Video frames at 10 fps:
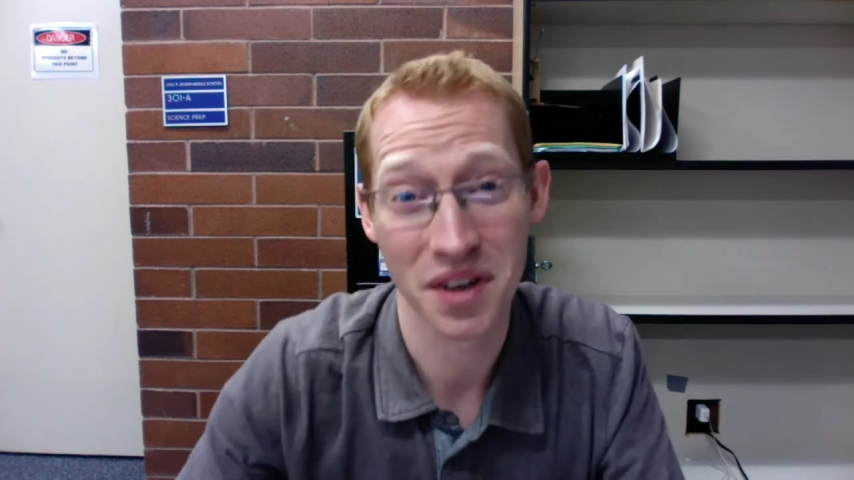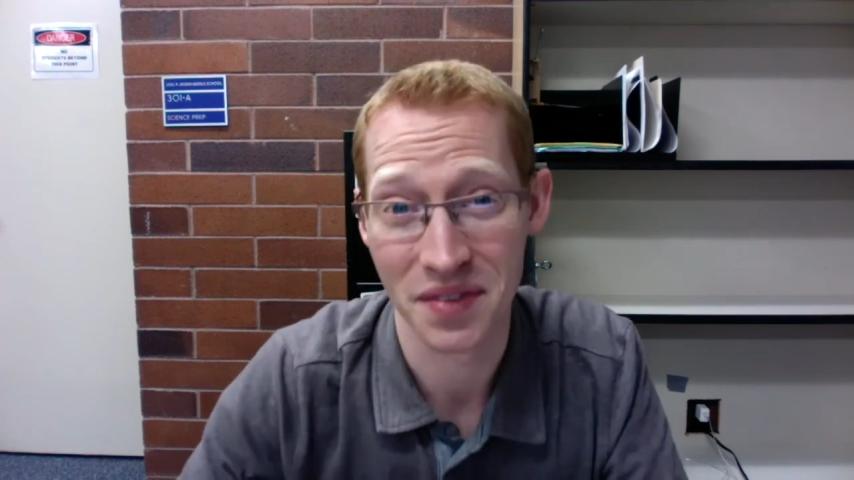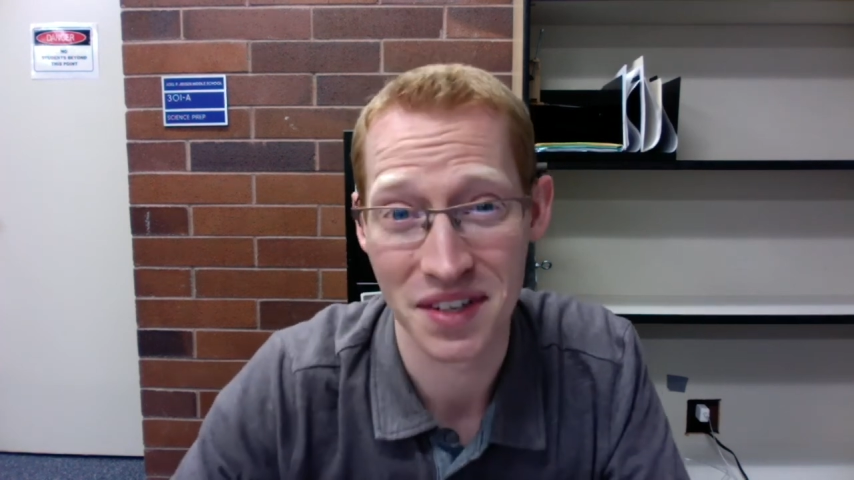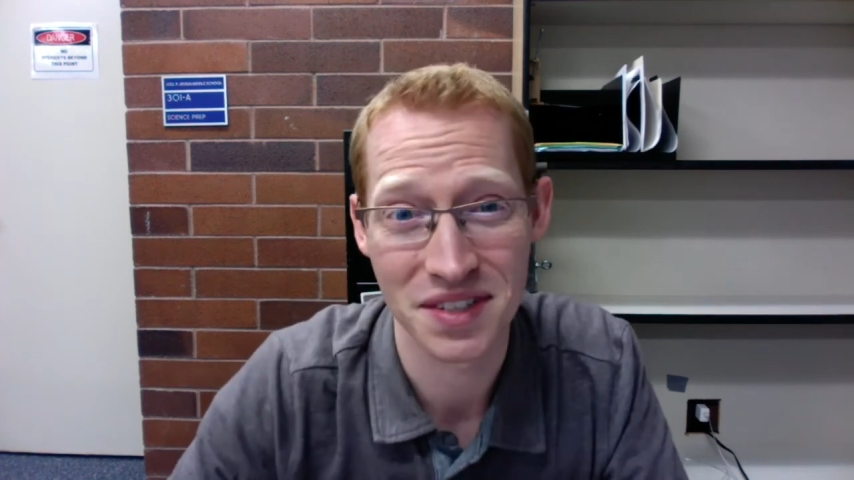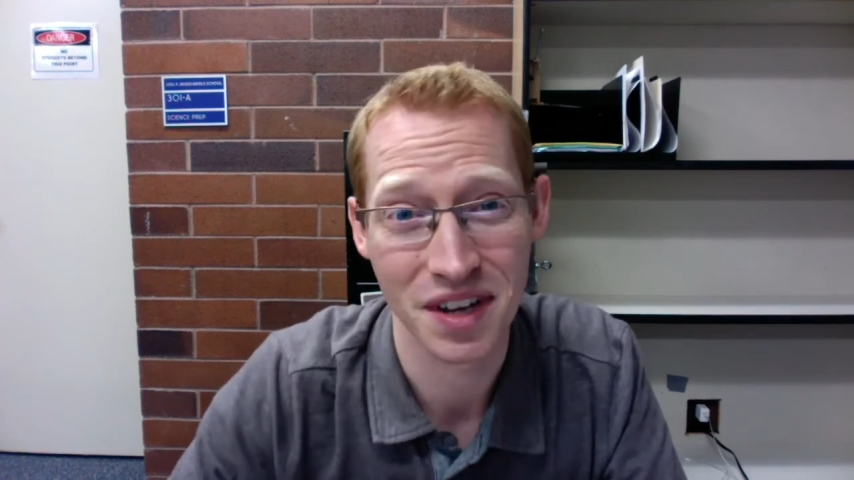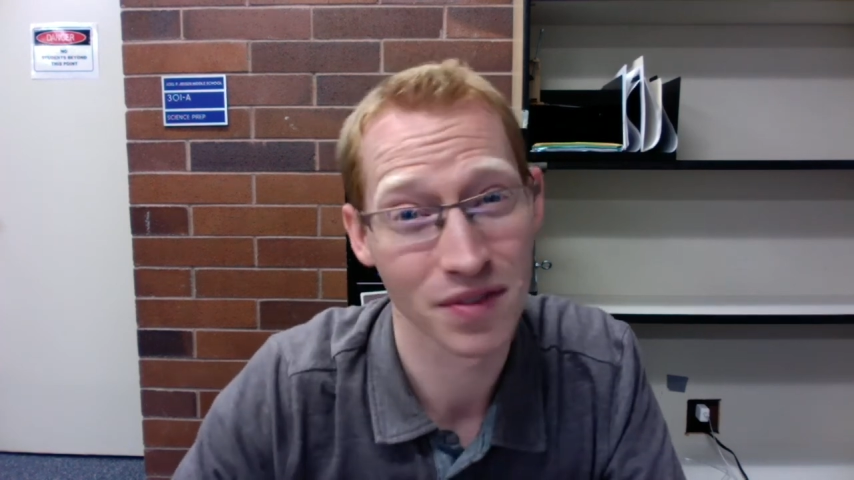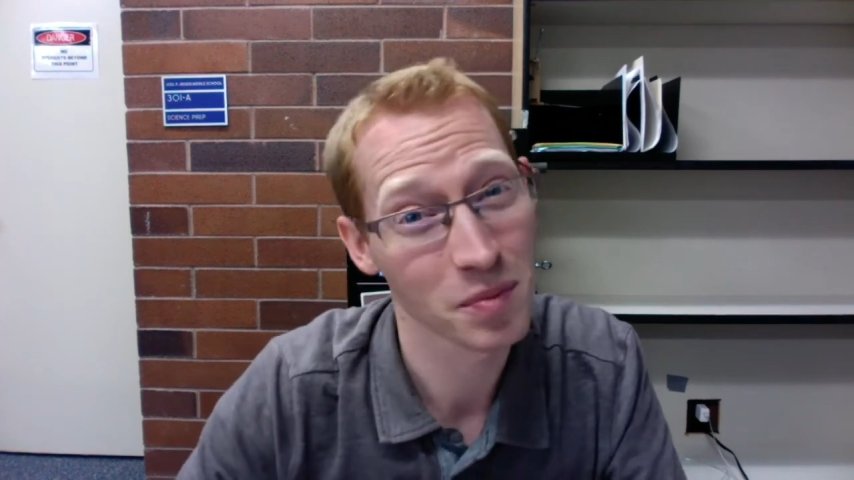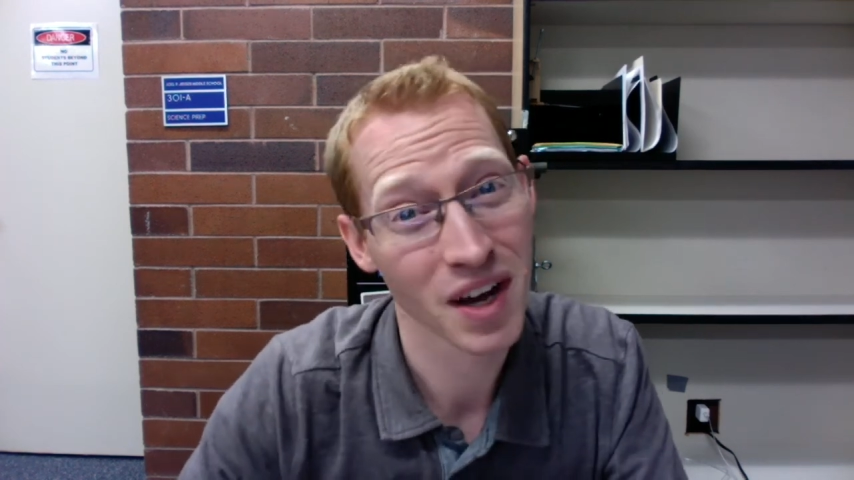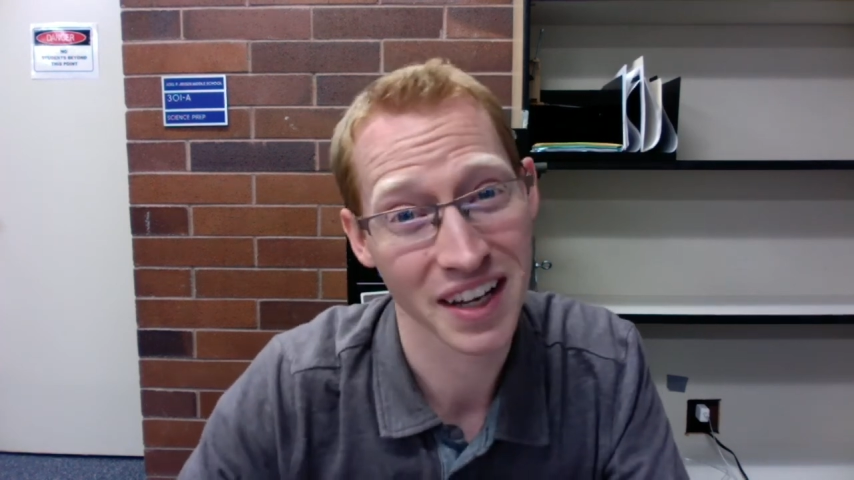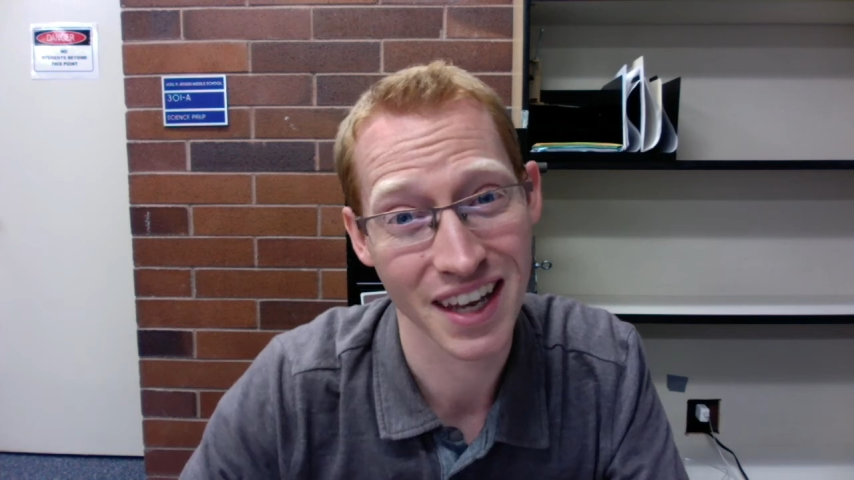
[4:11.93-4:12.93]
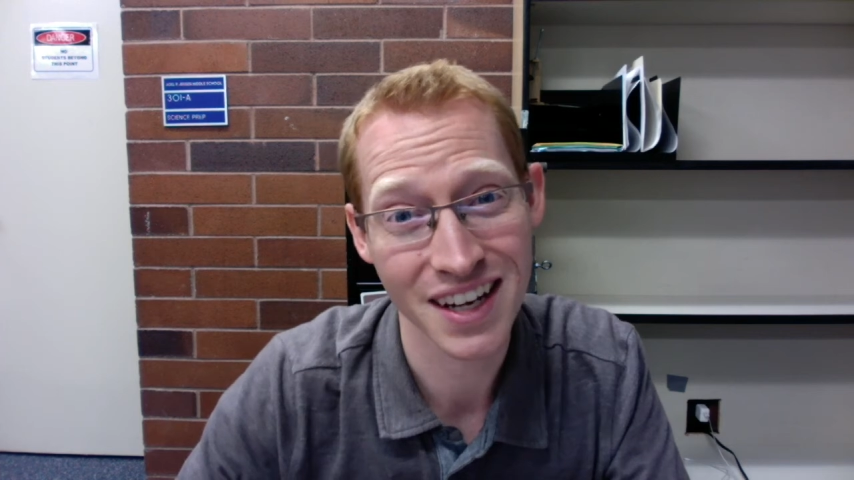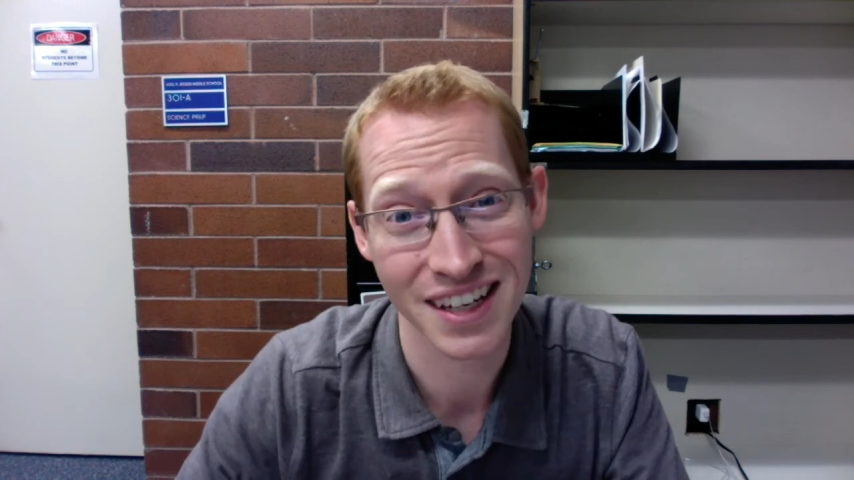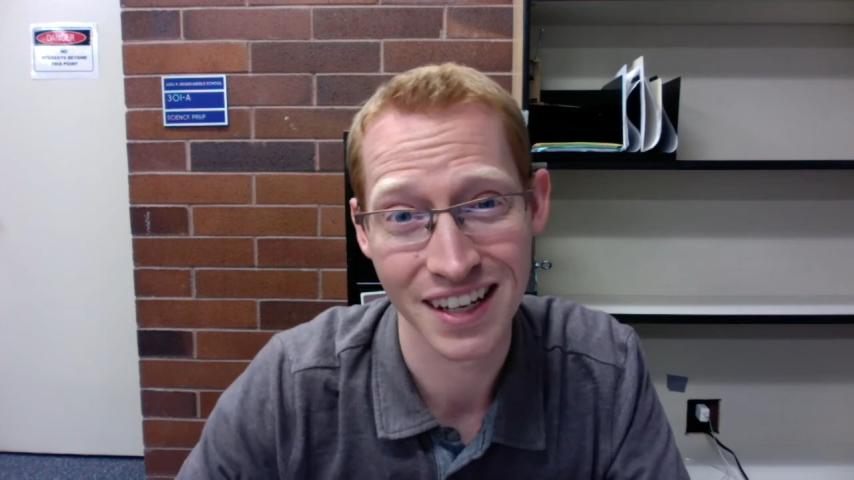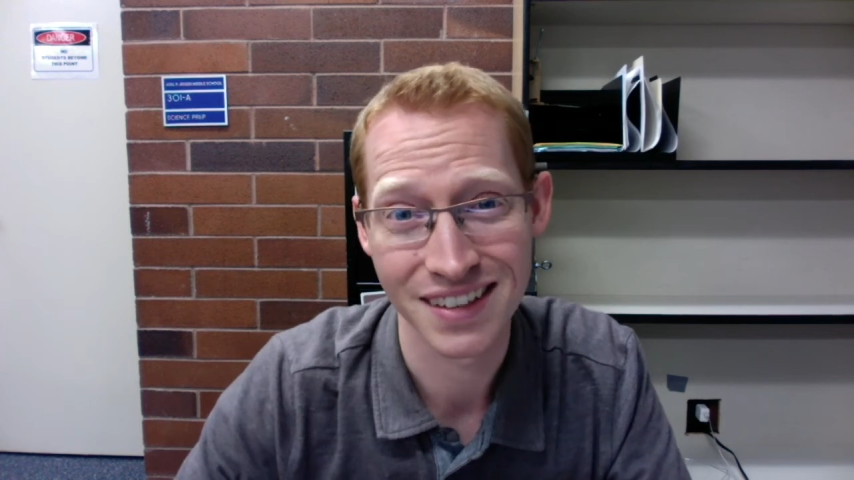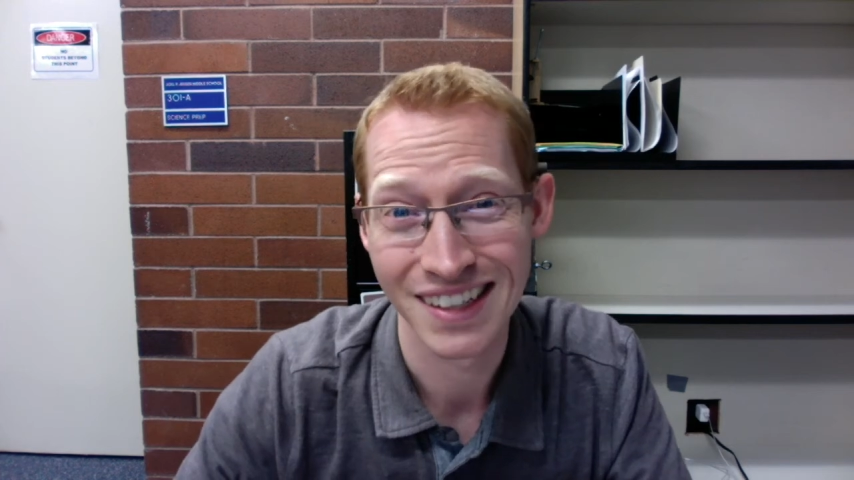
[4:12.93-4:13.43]
on this stuff? I'm not getting
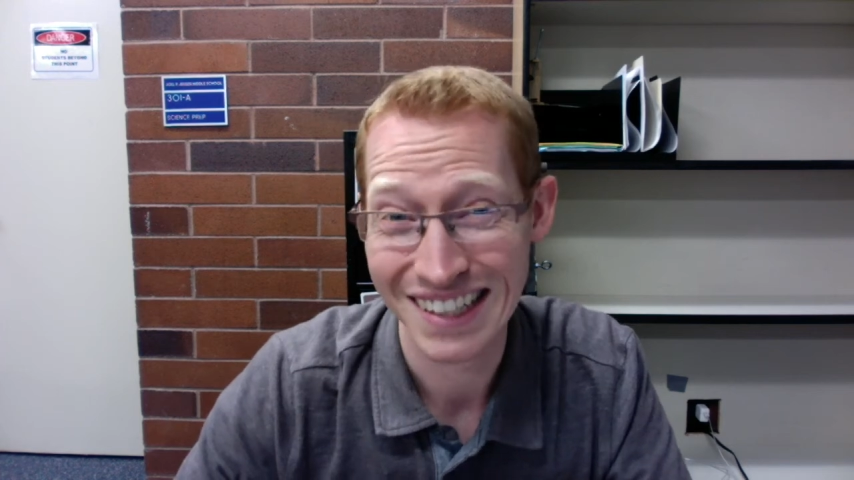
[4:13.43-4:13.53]
it."